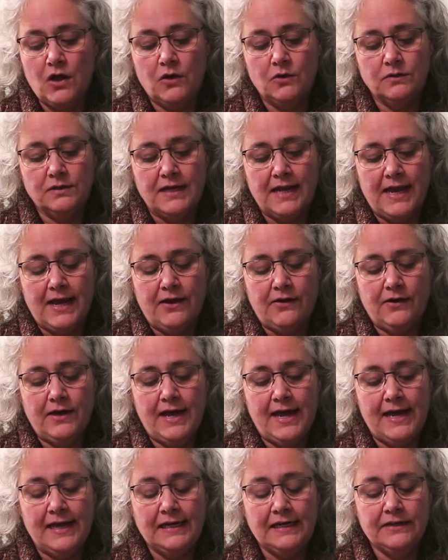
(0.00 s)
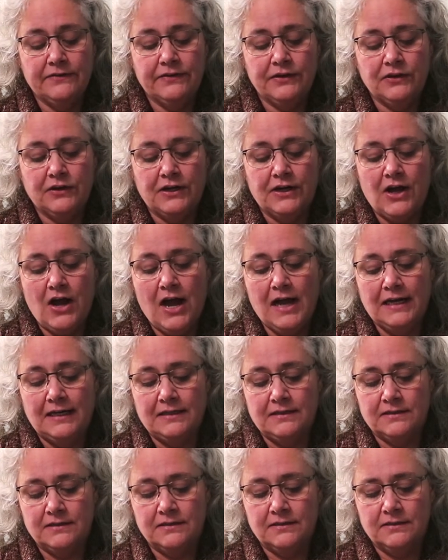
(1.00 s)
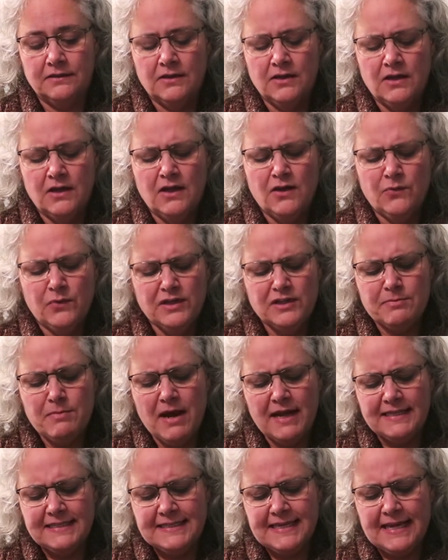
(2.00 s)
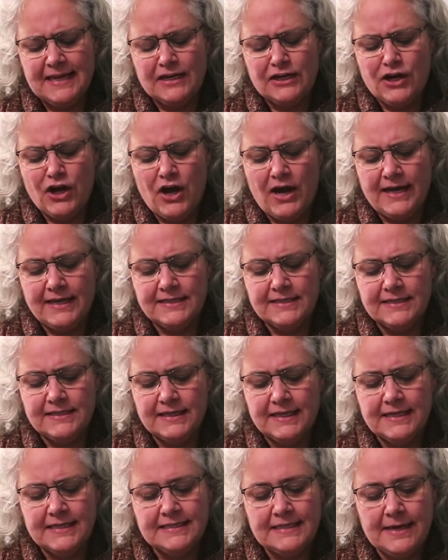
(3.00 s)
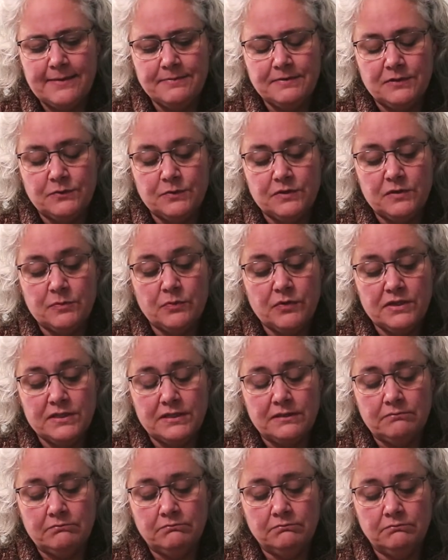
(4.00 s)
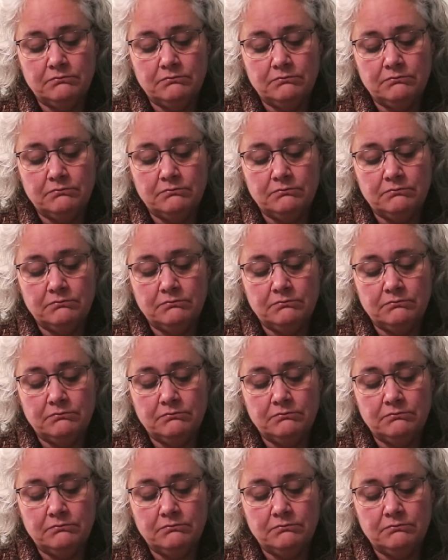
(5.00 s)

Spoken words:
old now and living on an island, which might sound nice, except it was a prison.